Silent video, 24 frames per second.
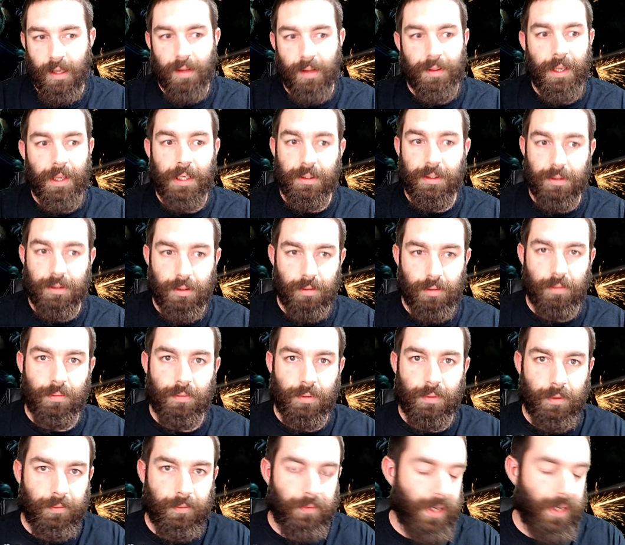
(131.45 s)
They do
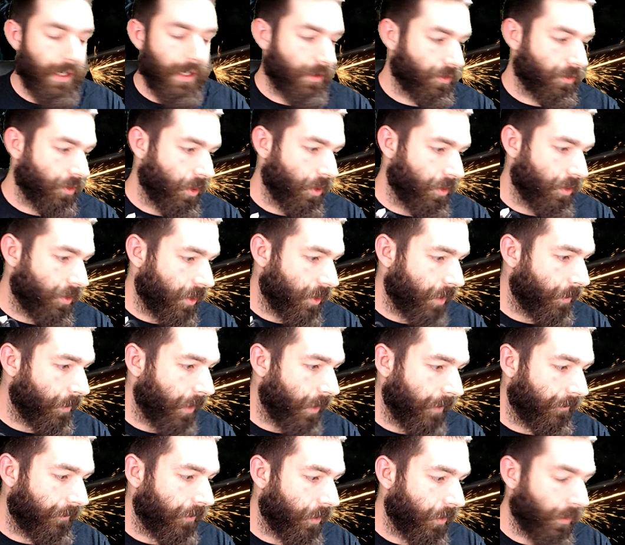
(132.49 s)
fast charging on my
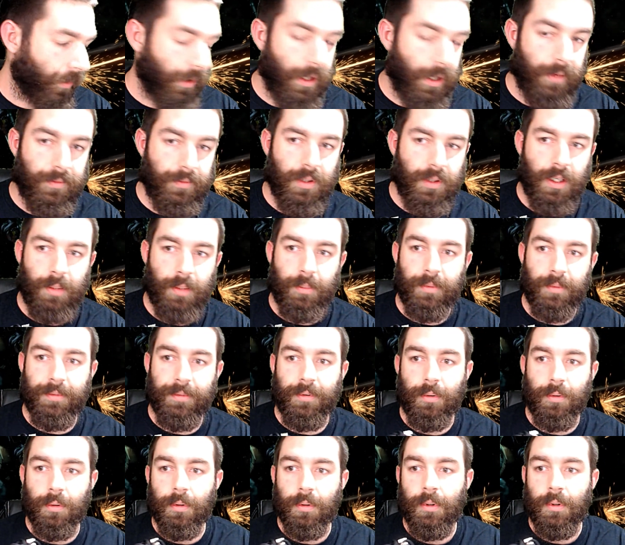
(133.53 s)
phone. I've done it
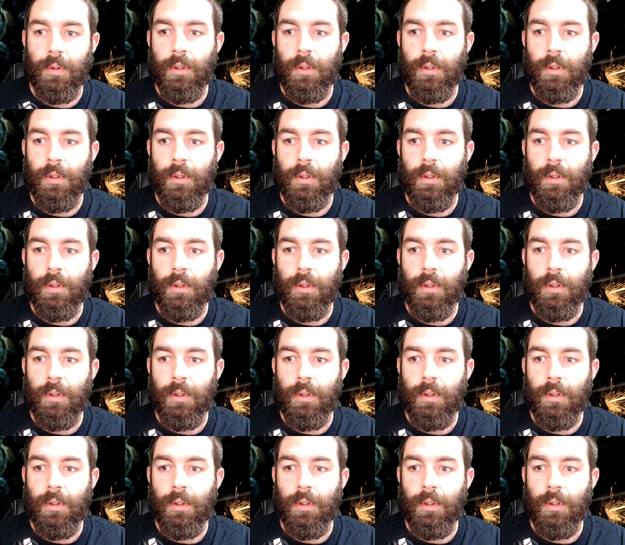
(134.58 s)
before.